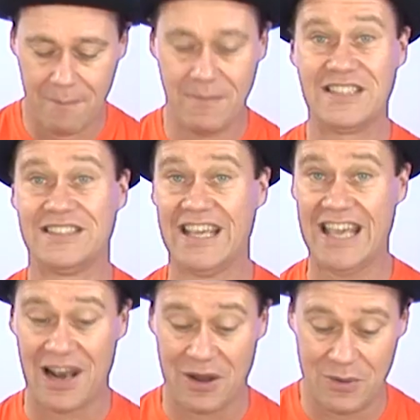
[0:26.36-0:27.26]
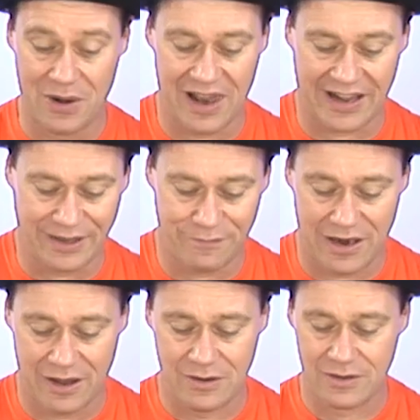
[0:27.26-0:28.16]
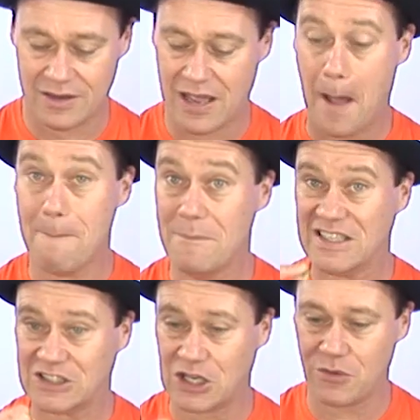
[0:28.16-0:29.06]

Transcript: Mr. Yellow, lucky fellow. Mr.